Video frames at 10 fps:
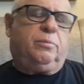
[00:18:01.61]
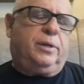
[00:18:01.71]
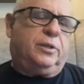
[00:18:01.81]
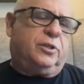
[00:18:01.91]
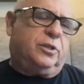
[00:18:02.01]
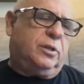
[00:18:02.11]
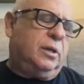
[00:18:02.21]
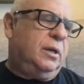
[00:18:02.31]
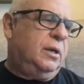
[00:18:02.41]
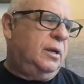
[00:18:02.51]

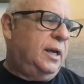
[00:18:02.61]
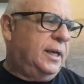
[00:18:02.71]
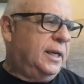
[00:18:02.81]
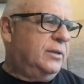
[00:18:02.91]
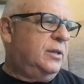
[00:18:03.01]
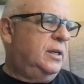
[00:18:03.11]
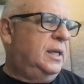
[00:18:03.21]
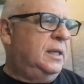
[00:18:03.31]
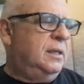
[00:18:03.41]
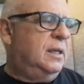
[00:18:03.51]
which I guess in
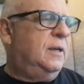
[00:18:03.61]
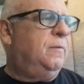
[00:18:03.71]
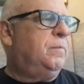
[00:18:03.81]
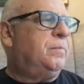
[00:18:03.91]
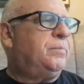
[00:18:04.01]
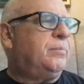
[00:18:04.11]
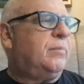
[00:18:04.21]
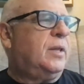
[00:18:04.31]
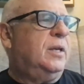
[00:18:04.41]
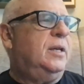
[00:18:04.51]
Hindi,
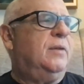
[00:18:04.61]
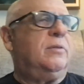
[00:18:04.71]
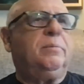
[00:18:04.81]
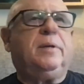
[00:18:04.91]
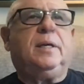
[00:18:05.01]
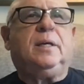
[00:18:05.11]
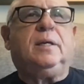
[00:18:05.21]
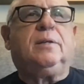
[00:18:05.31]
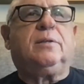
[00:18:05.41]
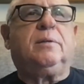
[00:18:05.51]

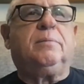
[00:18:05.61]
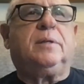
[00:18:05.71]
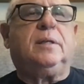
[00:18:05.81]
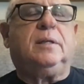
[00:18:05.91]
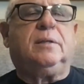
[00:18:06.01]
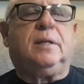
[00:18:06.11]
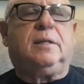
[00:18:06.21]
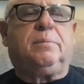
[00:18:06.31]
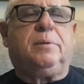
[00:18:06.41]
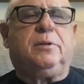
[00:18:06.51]
Navami
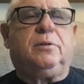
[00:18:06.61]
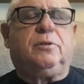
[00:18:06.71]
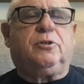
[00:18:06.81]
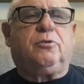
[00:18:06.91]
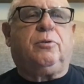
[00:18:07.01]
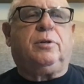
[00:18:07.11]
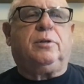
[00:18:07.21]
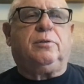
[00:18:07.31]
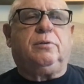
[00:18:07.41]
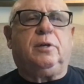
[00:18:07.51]
has been
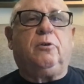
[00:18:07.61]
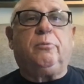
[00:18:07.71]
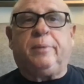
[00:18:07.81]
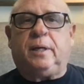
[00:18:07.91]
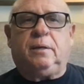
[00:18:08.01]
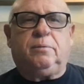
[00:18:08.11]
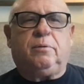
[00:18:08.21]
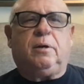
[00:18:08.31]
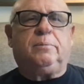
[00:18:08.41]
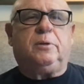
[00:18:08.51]
shortened to Nomi,
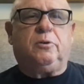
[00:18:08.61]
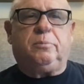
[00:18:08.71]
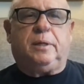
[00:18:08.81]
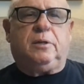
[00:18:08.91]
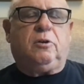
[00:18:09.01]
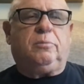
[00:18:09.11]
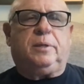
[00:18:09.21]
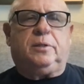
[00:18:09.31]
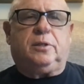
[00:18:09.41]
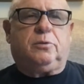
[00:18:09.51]
Ram Nomi.
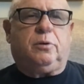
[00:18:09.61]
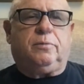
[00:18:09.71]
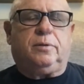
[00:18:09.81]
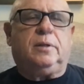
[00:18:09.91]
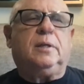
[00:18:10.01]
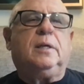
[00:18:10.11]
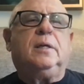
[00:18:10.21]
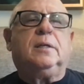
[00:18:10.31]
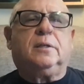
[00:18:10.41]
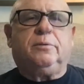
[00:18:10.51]
Nomi is just sort of a
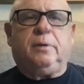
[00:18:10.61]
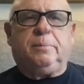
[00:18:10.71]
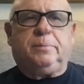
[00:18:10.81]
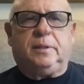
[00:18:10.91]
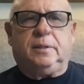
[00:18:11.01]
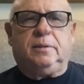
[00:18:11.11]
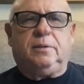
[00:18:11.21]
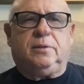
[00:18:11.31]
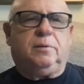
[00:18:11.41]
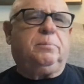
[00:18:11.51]

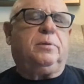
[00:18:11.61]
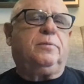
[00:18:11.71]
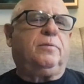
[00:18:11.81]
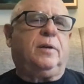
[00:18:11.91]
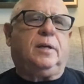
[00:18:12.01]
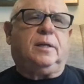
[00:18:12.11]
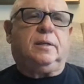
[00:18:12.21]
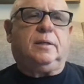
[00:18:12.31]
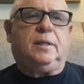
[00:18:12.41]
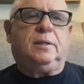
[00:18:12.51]
corrupted,
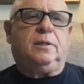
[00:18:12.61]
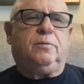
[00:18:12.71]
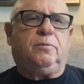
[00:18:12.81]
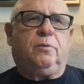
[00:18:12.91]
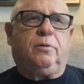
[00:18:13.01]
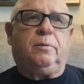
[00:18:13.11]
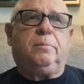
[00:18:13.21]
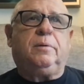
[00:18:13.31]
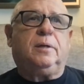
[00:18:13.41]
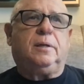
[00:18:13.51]
simplified Hindi
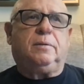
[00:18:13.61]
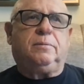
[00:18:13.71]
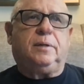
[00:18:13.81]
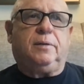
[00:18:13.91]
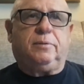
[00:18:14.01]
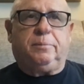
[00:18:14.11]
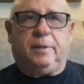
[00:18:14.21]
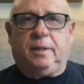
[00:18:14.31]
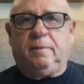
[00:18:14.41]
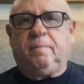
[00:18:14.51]
form of
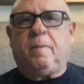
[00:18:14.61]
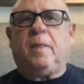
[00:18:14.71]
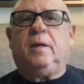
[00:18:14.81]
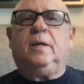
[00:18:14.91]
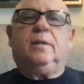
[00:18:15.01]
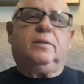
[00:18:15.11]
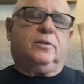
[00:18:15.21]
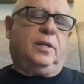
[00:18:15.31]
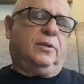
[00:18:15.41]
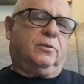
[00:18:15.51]
Navami,
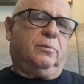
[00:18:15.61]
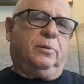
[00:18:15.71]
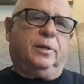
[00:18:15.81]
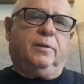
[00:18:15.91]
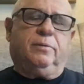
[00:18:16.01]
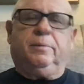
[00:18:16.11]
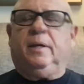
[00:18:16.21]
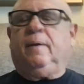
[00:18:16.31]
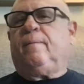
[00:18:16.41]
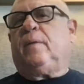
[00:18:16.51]
Sanskrit word
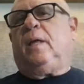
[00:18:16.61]
Navami.